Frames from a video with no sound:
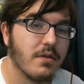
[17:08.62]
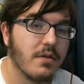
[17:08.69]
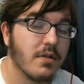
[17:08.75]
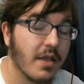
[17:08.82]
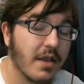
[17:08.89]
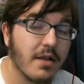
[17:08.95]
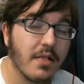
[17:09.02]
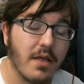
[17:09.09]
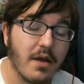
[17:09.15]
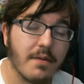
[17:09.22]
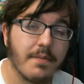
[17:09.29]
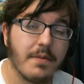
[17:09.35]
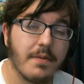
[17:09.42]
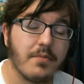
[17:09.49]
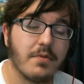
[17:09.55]
a lot of
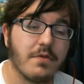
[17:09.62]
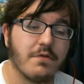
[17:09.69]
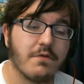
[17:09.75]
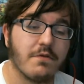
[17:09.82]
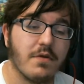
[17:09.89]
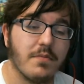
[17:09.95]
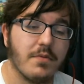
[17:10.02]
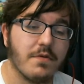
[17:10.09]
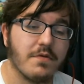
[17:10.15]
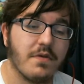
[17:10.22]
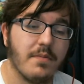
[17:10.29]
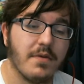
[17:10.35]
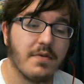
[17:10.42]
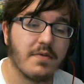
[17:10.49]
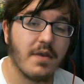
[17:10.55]
people in the stream, they'll see
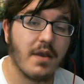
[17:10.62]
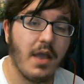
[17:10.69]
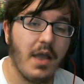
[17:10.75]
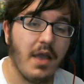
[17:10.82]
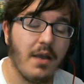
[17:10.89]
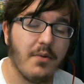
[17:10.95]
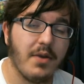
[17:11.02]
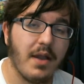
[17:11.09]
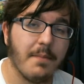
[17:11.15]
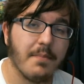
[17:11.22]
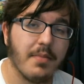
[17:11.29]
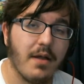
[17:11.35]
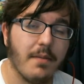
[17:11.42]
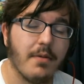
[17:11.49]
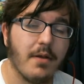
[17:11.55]
me say, "Hey, we got
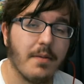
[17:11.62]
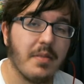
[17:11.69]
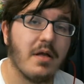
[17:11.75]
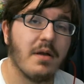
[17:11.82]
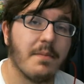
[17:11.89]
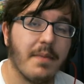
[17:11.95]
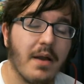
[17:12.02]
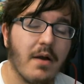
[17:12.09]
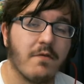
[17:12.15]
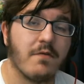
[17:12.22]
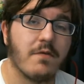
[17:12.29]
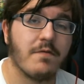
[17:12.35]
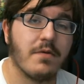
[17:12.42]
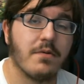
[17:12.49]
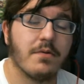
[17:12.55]
blah blah blah
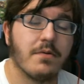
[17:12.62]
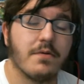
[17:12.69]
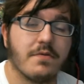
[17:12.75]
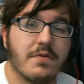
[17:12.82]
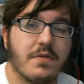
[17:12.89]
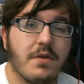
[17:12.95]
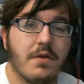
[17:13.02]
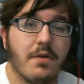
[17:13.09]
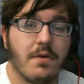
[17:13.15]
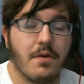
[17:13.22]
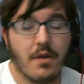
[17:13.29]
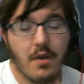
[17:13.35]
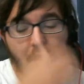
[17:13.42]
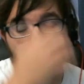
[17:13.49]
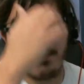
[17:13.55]
powerful viewers in here,"
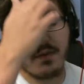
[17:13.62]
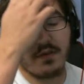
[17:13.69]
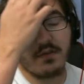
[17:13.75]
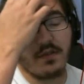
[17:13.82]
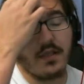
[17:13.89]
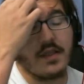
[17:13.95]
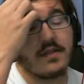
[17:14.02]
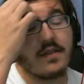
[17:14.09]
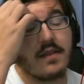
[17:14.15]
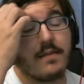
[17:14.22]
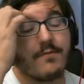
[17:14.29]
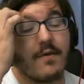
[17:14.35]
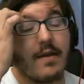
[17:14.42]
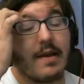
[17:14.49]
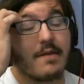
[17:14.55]
because I like to keep
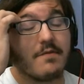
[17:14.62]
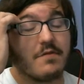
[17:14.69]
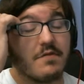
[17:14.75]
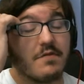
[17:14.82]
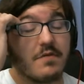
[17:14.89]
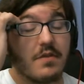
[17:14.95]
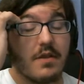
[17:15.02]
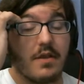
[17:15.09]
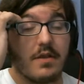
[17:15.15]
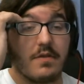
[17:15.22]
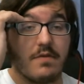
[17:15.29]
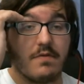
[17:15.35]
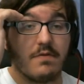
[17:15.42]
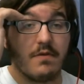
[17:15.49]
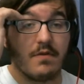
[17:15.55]
track of it, just because I like to
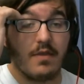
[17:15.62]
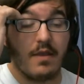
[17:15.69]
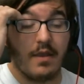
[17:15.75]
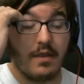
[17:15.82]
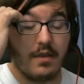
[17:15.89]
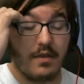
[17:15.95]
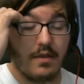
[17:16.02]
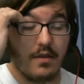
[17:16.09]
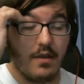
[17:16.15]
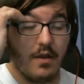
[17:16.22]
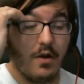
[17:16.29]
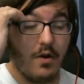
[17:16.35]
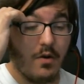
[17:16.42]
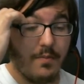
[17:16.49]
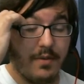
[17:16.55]
see, like,
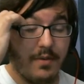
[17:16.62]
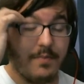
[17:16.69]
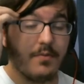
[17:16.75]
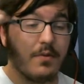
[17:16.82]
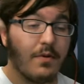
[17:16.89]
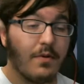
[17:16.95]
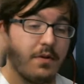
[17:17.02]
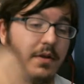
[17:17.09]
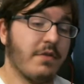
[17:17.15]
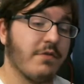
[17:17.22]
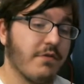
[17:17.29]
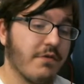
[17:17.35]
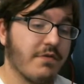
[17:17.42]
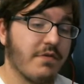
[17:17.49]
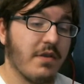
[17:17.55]
oh, people are
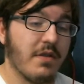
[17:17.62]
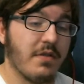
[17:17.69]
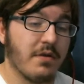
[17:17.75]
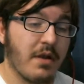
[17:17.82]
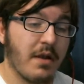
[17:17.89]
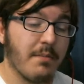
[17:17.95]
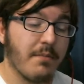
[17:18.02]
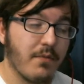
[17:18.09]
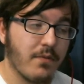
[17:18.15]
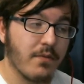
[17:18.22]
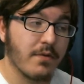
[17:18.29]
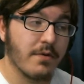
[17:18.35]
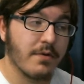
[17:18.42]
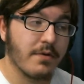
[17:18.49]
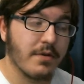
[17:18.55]
interested, they're not
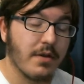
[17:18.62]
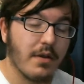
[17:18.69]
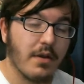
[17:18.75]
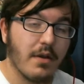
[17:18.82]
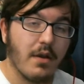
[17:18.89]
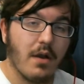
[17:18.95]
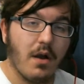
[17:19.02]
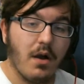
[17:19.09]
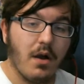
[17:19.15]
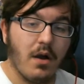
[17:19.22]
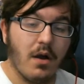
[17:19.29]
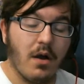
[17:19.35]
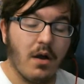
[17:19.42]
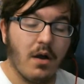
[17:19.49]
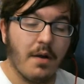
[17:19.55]
bored,
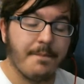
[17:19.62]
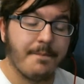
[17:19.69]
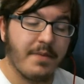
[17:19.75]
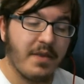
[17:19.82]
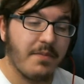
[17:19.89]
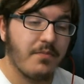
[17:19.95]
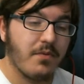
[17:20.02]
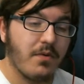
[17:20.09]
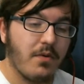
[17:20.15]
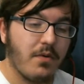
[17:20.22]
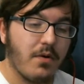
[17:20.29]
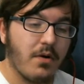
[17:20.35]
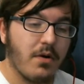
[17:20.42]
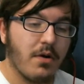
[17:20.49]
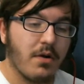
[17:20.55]

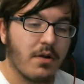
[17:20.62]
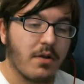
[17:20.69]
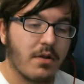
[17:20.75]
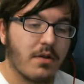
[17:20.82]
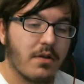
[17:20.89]
people are